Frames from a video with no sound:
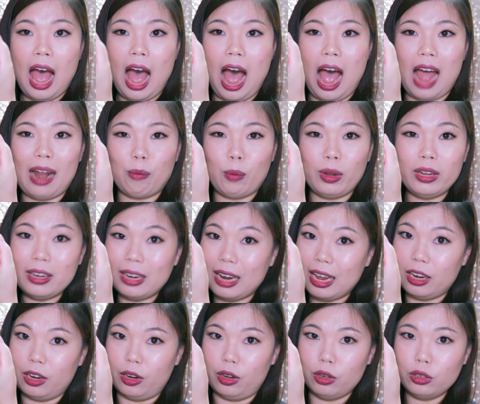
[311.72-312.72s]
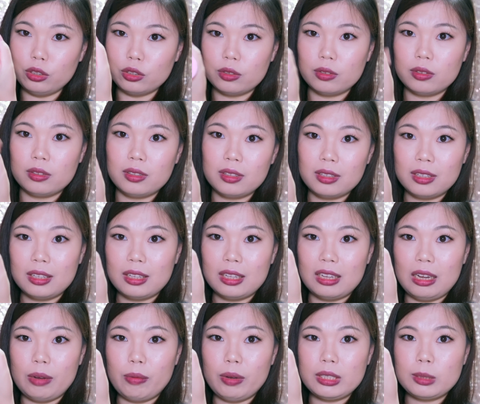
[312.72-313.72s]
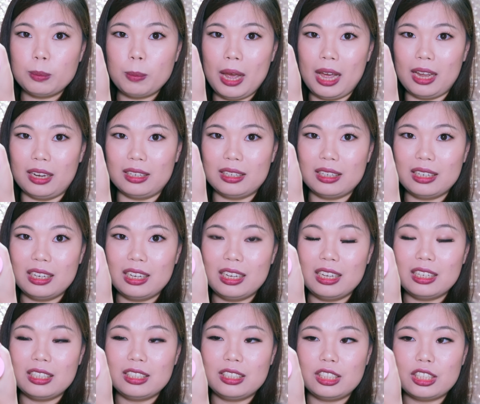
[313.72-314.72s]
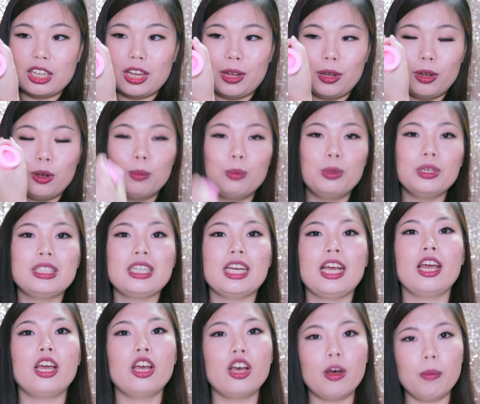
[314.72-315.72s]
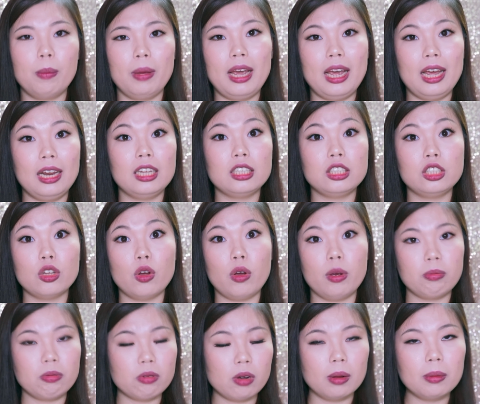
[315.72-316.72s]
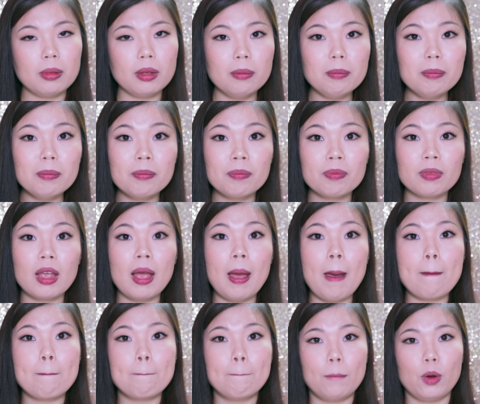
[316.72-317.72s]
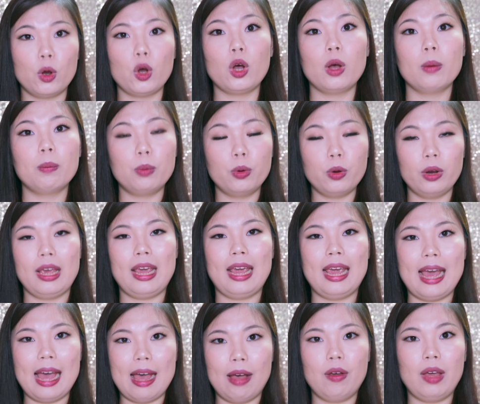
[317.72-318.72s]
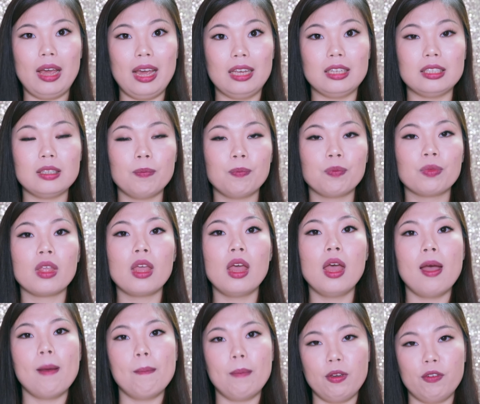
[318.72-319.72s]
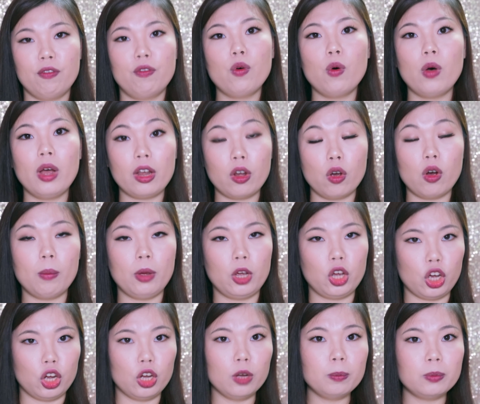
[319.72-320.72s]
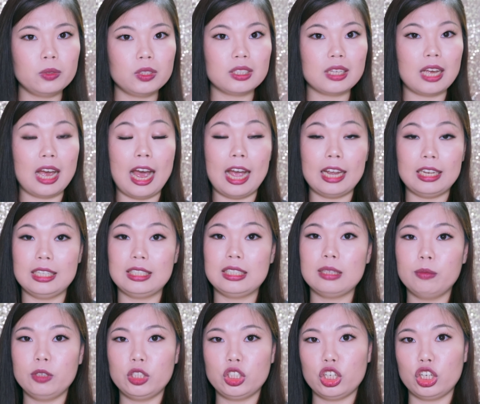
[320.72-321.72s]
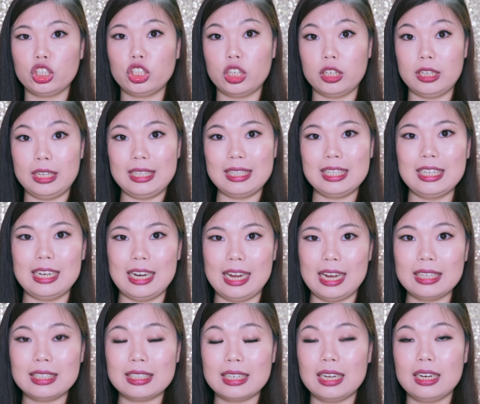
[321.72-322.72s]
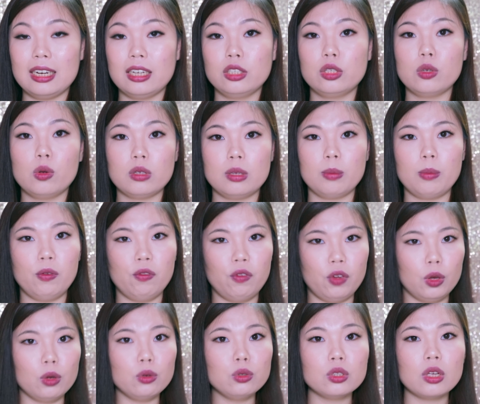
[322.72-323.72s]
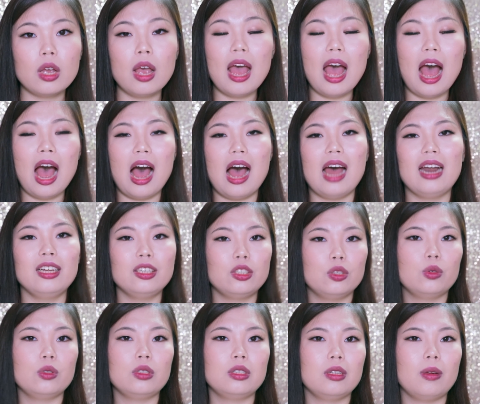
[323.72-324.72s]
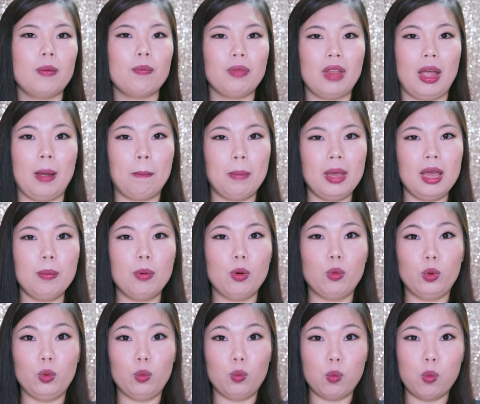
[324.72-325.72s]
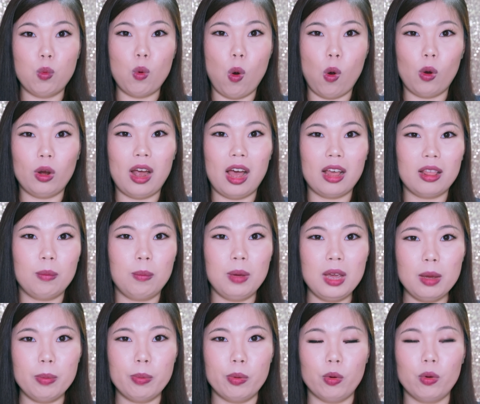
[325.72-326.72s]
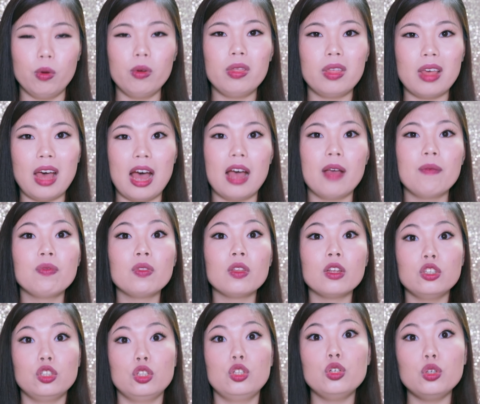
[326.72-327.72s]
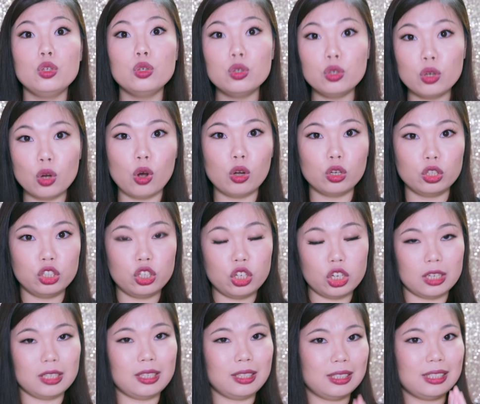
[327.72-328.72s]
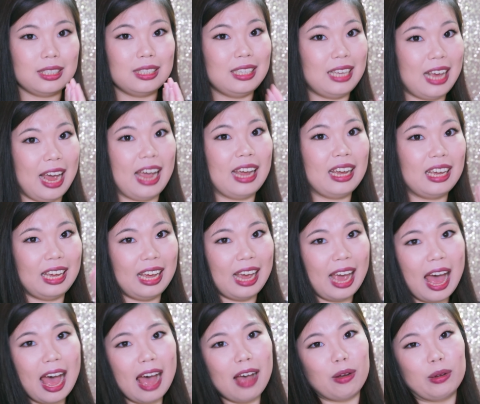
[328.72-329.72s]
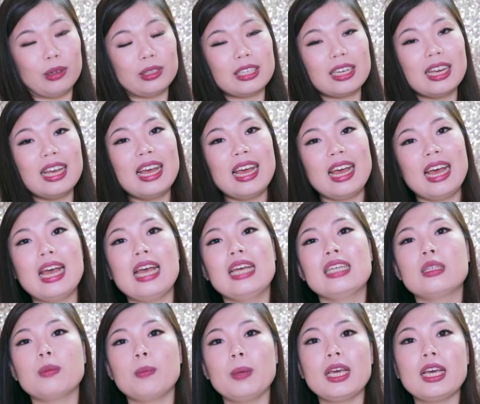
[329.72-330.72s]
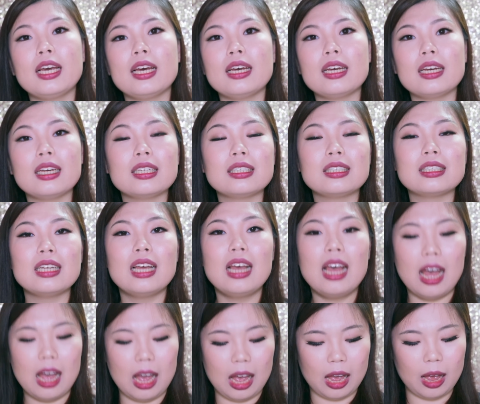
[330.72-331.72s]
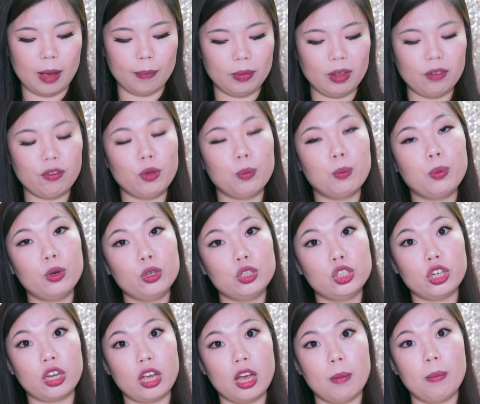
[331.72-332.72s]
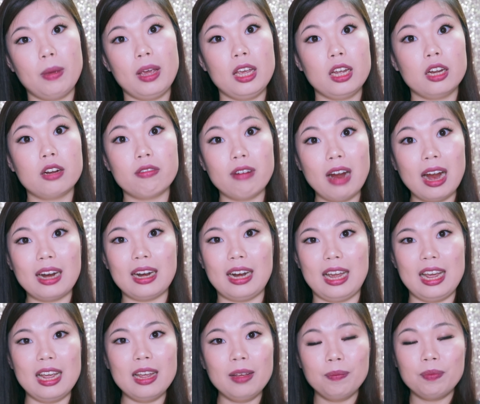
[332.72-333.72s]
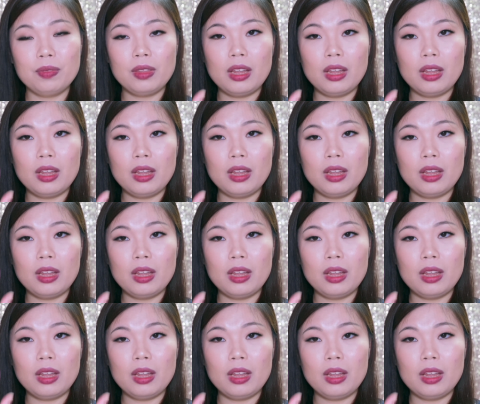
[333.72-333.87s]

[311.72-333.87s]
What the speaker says: and when you let loose it will expand. So putting a cup in is not a problem, but pulling it out is. Before I got my cups, I did some research on the internet and I saw some reviews, and I saw some like people would warn other people that do not just yank it out. It's because if you put your cup in correctly,